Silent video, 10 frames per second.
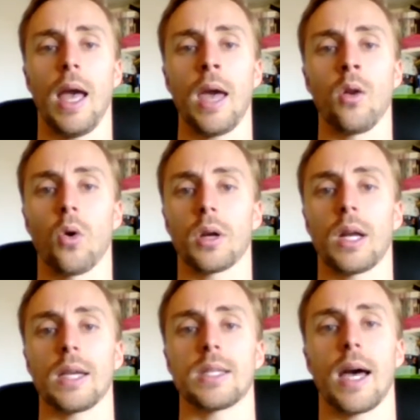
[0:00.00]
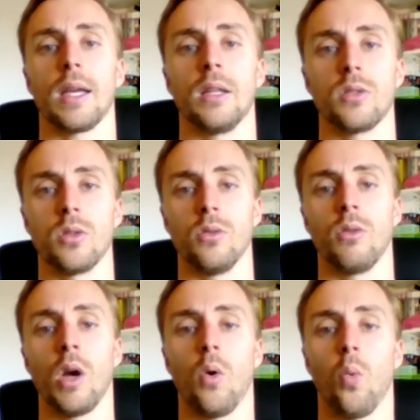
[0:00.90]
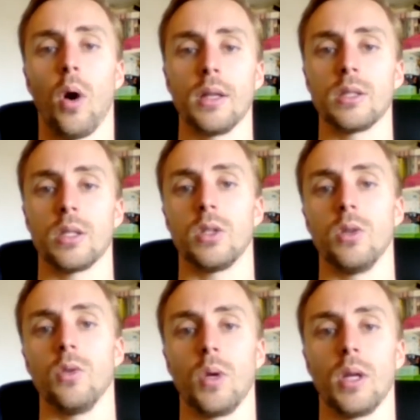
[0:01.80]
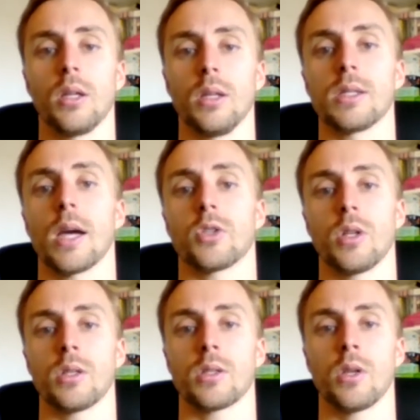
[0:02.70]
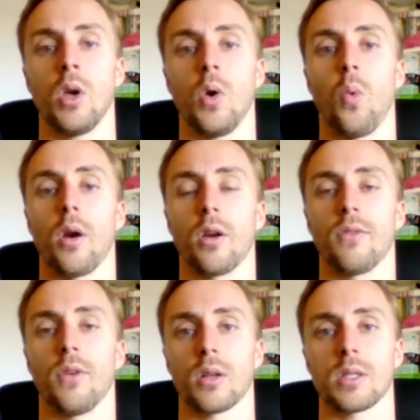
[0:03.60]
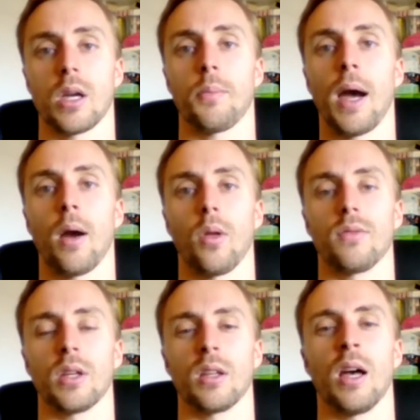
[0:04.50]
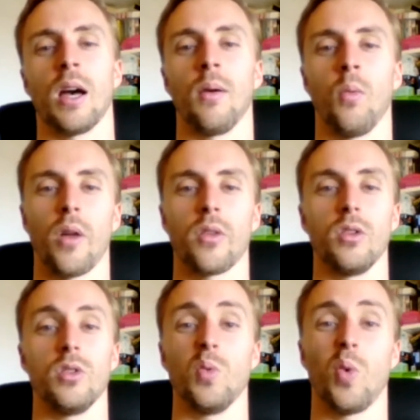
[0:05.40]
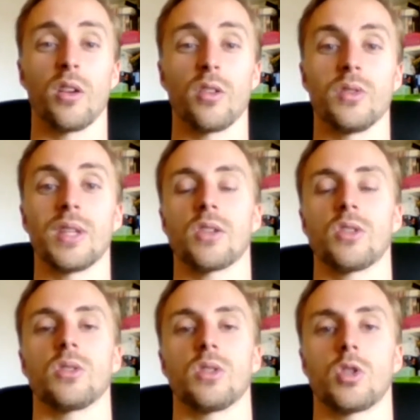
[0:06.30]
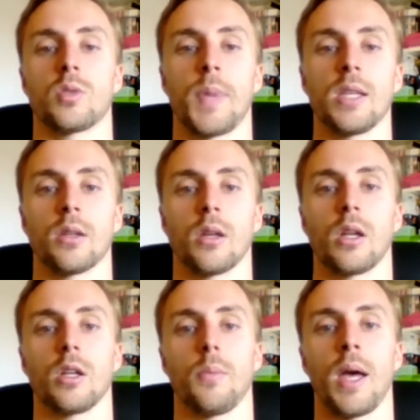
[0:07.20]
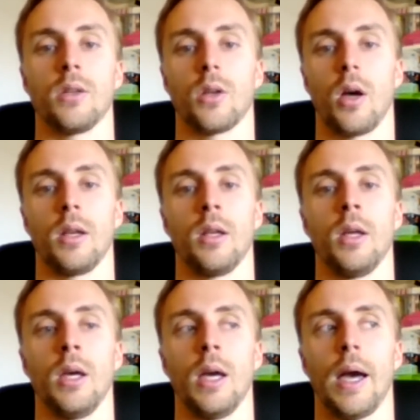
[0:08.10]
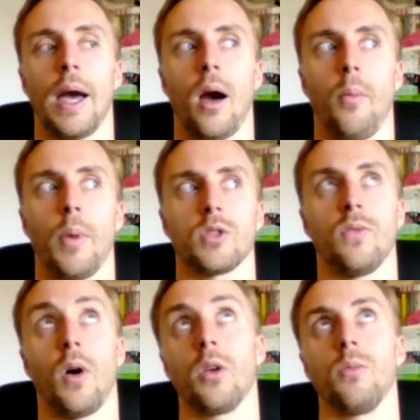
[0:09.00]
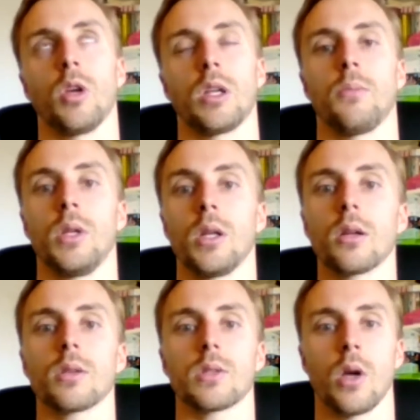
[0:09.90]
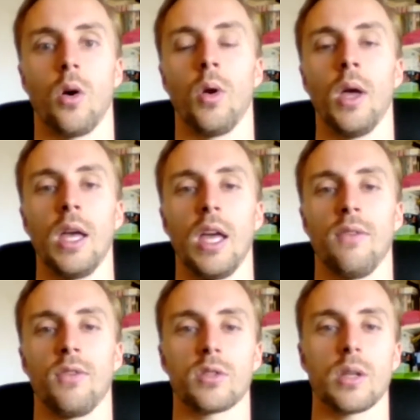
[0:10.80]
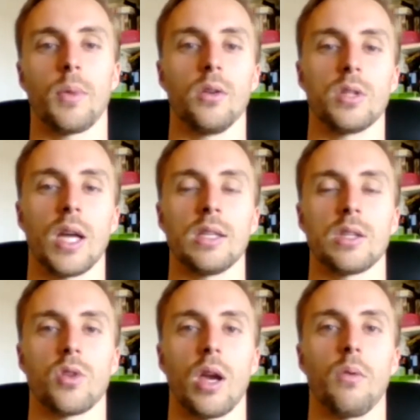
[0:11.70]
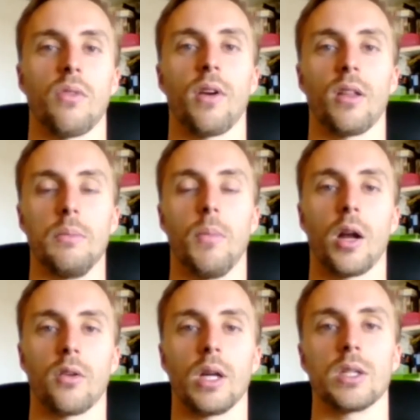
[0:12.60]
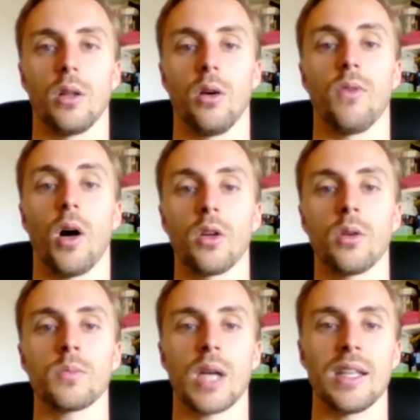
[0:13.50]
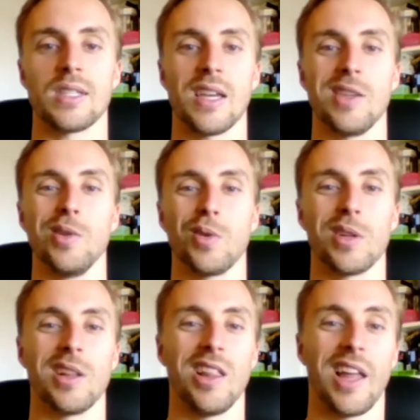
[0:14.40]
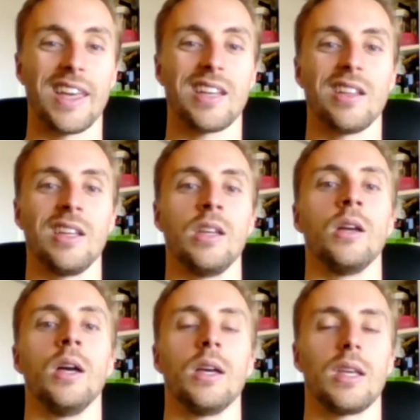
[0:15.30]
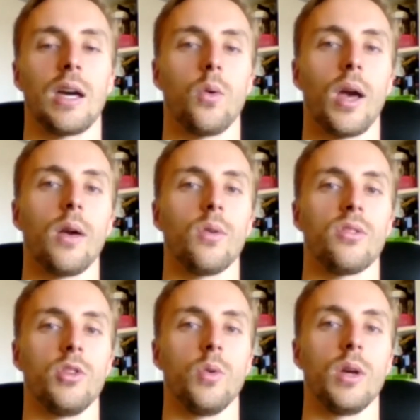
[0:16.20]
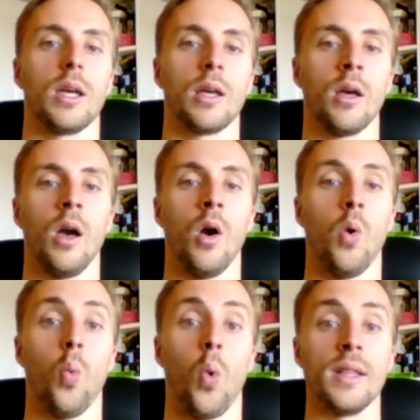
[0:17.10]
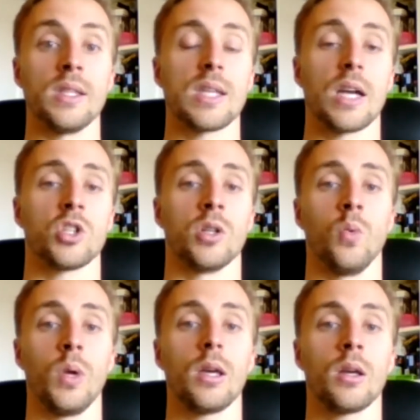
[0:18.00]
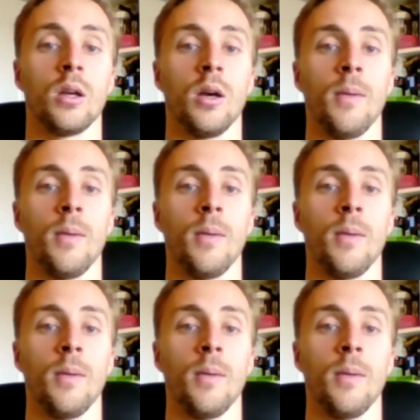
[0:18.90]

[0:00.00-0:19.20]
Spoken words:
and organize that into 1 to 2 weekly sessions where you're focusing on powerlifting. Whether you do 1 or 2 sessions is just basically going to depend on how much volume you end up needing. So if you're somebody who tends to train with fairly moderate to low volumes, I'd say you could likely get away with doing 1 session a week